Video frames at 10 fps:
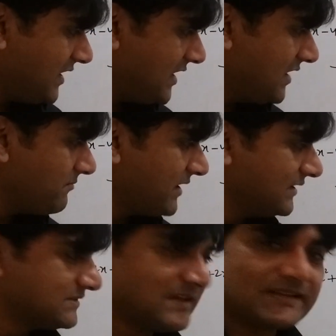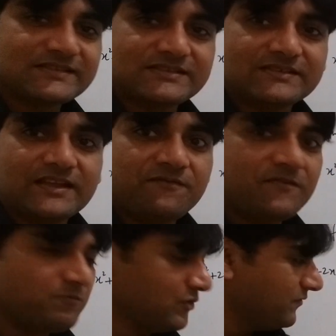A minus x.
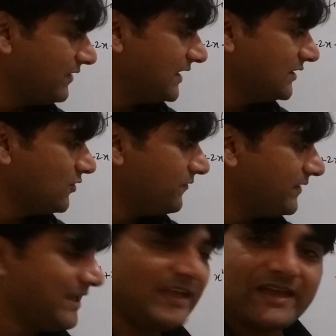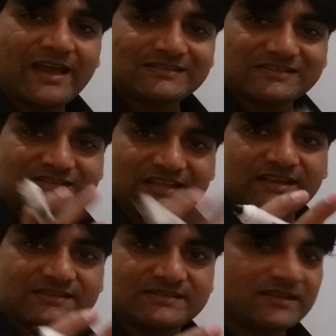If we put value of a as
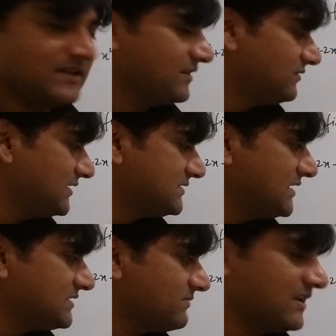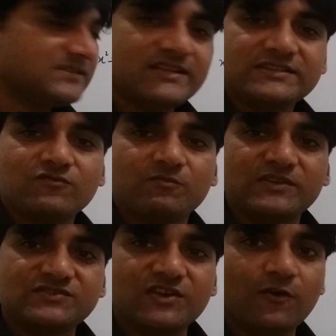6, then 6 minus 6 would
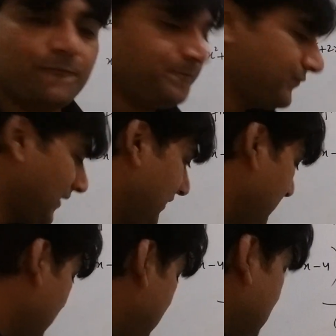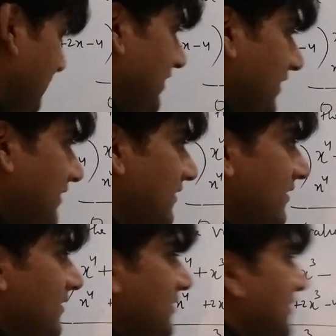be 0. So here